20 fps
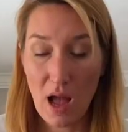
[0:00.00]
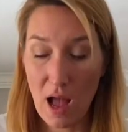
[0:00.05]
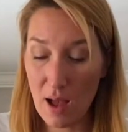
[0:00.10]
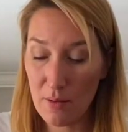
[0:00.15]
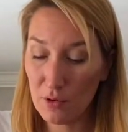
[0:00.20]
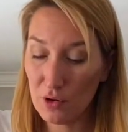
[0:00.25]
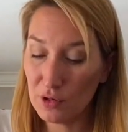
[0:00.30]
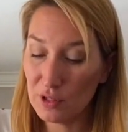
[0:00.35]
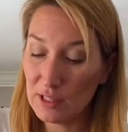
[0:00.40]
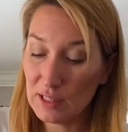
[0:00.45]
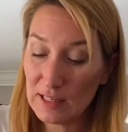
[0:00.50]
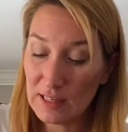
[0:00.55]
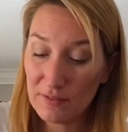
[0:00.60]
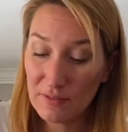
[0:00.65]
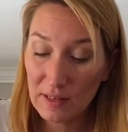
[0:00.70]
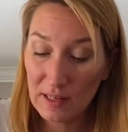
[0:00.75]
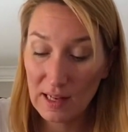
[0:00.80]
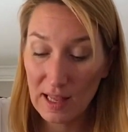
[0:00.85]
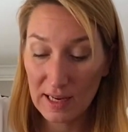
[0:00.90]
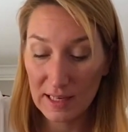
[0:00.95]
I'm gonna leave
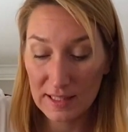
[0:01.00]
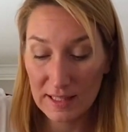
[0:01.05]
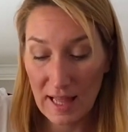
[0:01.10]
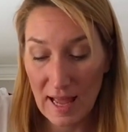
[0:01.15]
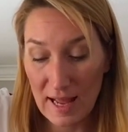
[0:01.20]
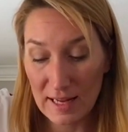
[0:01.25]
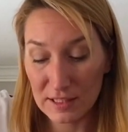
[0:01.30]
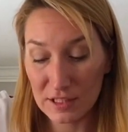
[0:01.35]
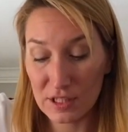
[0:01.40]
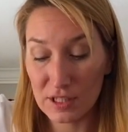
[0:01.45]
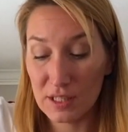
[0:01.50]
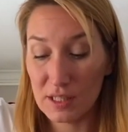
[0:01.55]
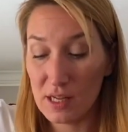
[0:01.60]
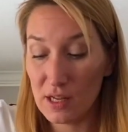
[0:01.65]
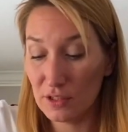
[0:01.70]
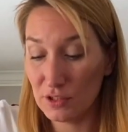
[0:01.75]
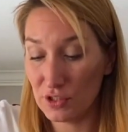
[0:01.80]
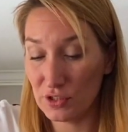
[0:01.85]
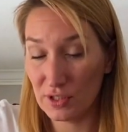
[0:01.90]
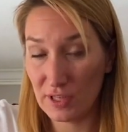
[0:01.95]
it like that
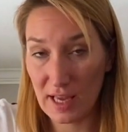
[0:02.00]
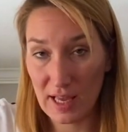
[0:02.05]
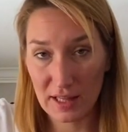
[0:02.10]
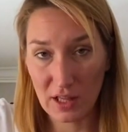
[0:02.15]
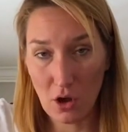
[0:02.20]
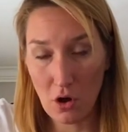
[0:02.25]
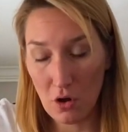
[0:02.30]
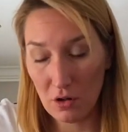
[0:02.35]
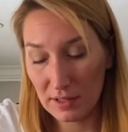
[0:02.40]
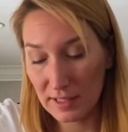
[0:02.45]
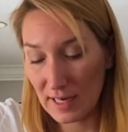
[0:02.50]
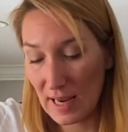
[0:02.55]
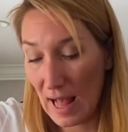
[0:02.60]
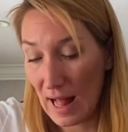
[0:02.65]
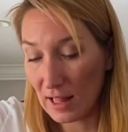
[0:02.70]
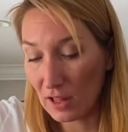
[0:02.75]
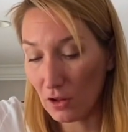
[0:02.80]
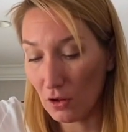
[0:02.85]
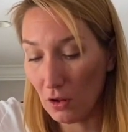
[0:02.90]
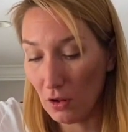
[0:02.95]
to get all the
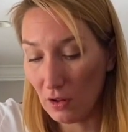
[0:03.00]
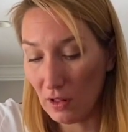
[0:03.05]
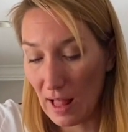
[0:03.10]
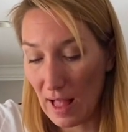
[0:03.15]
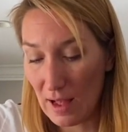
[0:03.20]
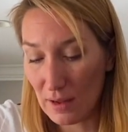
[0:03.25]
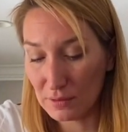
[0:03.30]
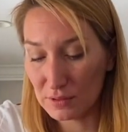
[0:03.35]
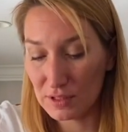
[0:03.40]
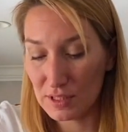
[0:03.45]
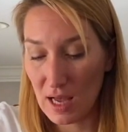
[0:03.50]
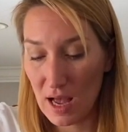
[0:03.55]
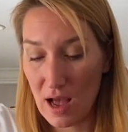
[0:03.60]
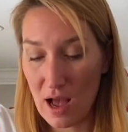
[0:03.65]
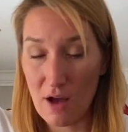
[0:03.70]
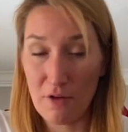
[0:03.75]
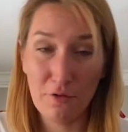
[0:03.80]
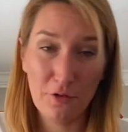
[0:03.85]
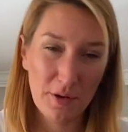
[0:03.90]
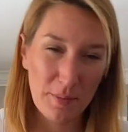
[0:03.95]
alcohol out
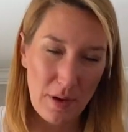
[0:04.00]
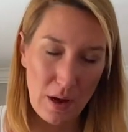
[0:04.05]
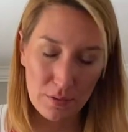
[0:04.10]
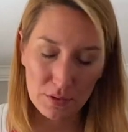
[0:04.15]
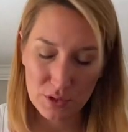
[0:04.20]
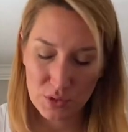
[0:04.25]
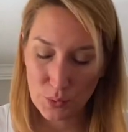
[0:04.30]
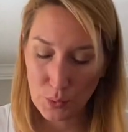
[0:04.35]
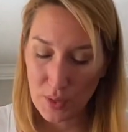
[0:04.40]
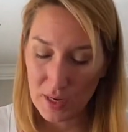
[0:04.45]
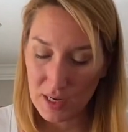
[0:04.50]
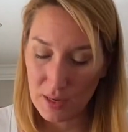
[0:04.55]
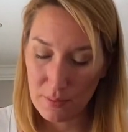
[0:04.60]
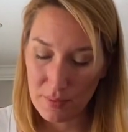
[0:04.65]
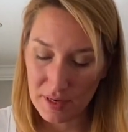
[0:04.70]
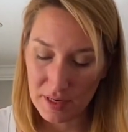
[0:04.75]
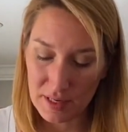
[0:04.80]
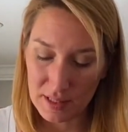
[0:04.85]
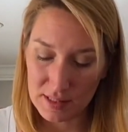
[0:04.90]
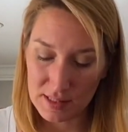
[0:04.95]
for about 20
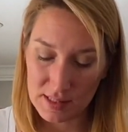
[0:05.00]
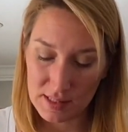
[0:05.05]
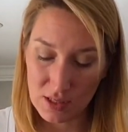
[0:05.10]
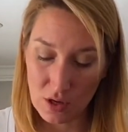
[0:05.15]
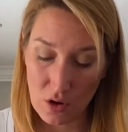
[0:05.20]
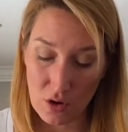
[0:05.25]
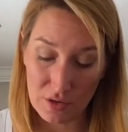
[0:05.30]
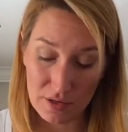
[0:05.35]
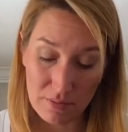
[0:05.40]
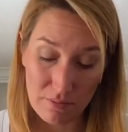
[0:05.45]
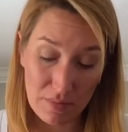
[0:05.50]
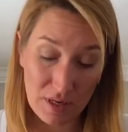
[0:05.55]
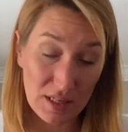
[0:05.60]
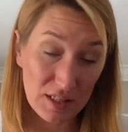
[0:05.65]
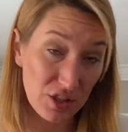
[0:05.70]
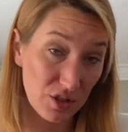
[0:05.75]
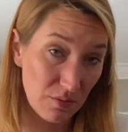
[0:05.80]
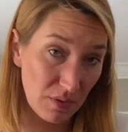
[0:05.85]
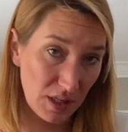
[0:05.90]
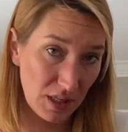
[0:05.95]
minutes on a
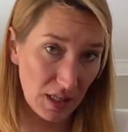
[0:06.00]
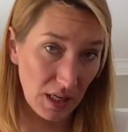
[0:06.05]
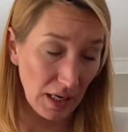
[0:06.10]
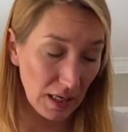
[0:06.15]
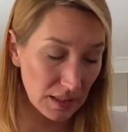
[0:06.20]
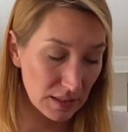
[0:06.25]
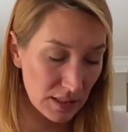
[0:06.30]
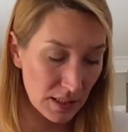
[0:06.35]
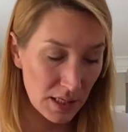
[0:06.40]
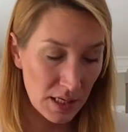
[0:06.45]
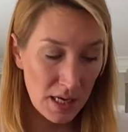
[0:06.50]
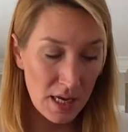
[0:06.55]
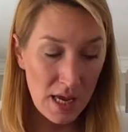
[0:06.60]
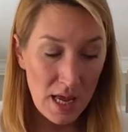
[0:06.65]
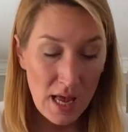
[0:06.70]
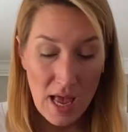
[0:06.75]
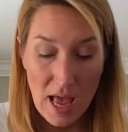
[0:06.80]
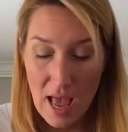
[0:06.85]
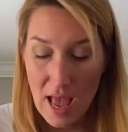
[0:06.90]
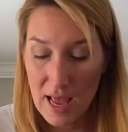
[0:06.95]
medium heat,
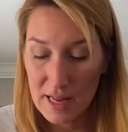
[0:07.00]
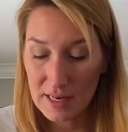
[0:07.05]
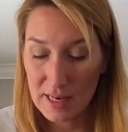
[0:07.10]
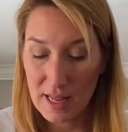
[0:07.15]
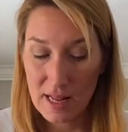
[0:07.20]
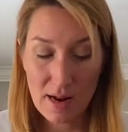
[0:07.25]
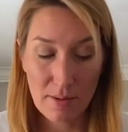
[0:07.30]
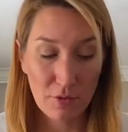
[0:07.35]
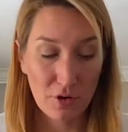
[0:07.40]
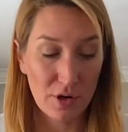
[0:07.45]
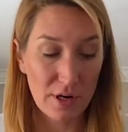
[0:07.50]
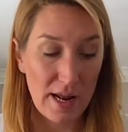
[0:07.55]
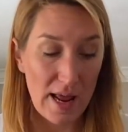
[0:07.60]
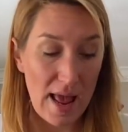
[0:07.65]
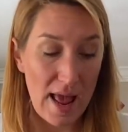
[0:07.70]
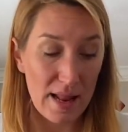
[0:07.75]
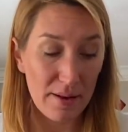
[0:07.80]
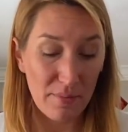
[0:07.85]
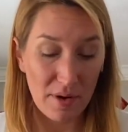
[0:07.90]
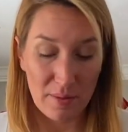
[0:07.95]
and then I'm gonna
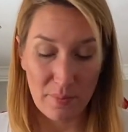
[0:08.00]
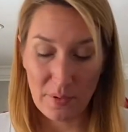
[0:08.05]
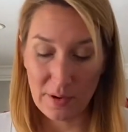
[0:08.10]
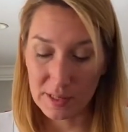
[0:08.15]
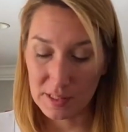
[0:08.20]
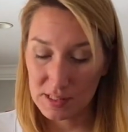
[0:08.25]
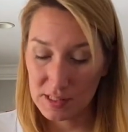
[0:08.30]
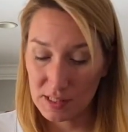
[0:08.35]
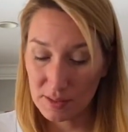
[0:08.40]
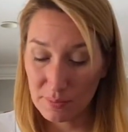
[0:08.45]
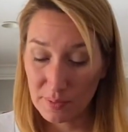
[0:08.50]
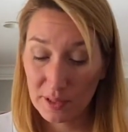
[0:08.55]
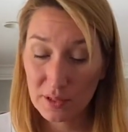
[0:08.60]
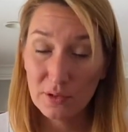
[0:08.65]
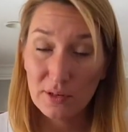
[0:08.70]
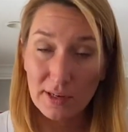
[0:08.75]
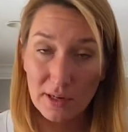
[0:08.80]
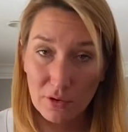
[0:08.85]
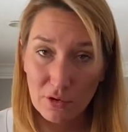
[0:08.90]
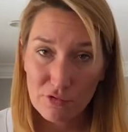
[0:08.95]
add my parsley. But you
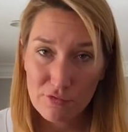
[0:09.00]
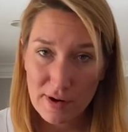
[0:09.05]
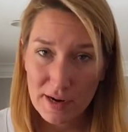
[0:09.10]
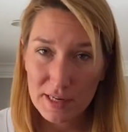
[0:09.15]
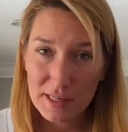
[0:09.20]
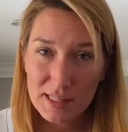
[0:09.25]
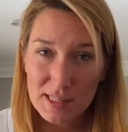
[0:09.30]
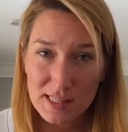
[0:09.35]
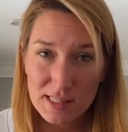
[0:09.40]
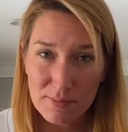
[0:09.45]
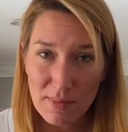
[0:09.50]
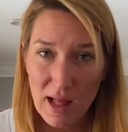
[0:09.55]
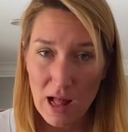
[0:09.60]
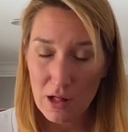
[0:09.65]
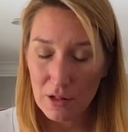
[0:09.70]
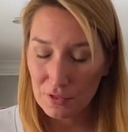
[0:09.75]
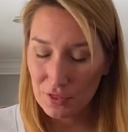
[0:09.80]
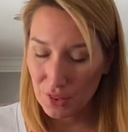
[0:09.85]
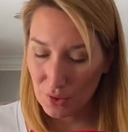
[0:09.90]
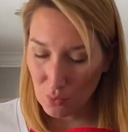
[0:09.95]
can already
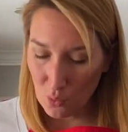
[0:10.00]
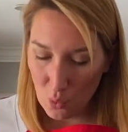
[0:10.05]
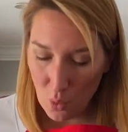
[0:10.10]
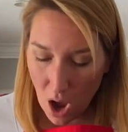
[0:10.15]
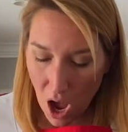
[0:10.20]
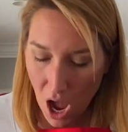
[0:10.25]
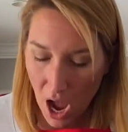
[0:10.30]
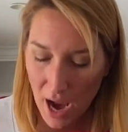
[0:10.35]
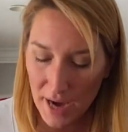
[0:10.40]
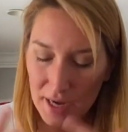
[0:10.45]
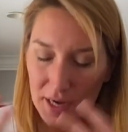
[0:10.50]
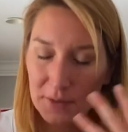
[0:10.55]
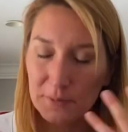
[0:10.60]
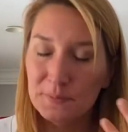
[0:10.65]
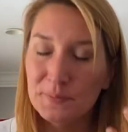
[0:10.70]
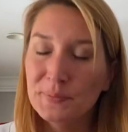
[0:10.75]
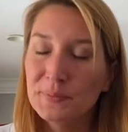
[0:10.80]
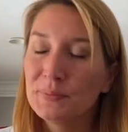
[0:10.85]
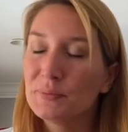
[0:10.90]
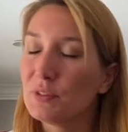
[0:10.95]
smell the wine,
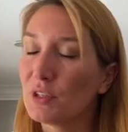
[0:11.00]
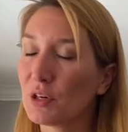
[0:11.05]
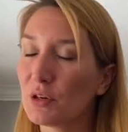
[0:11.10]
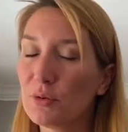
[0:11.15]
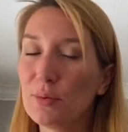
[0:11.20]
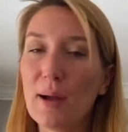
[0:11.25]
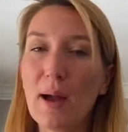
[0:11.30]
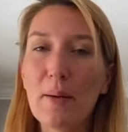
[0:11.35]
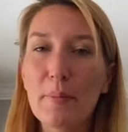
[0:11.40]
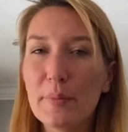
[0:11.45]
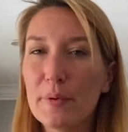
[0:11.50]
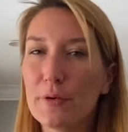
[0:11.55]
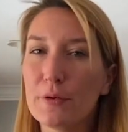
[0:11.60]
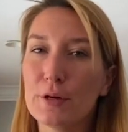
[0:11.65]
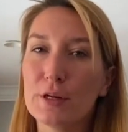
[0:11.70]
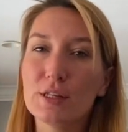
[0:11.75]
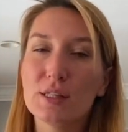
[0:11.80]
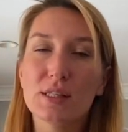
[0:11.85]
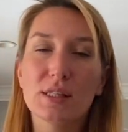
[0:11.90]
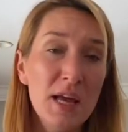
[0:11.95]
the
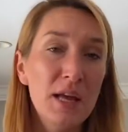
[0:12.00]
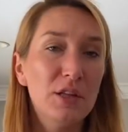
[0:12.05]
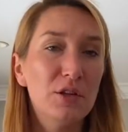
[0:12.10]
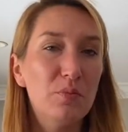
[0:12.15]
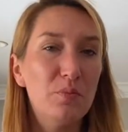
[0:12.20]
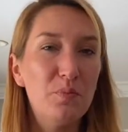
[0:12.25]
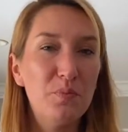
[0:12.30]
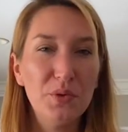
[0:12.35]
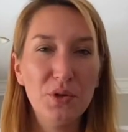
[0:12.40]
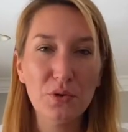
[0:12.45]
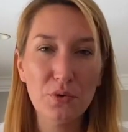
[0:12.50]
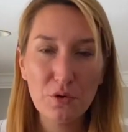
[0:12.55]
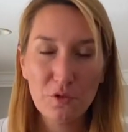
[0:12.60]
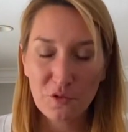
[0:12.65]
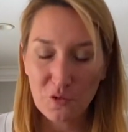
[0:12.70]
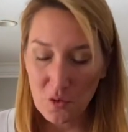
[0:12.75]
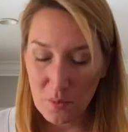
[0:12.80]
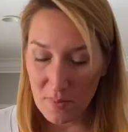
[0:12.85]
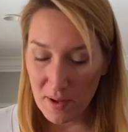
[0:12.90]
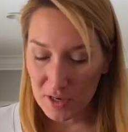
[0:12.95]
cranberries, the
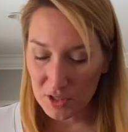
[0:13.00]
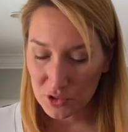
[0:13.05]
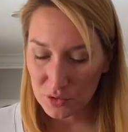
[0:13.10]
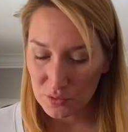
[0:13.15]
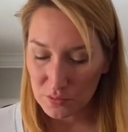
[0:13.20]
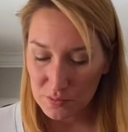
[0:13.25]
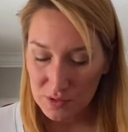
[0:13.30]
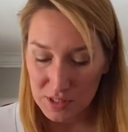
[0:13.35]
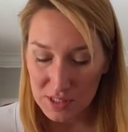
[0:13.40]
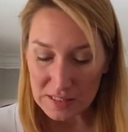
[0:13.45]
beautiful mushrooms.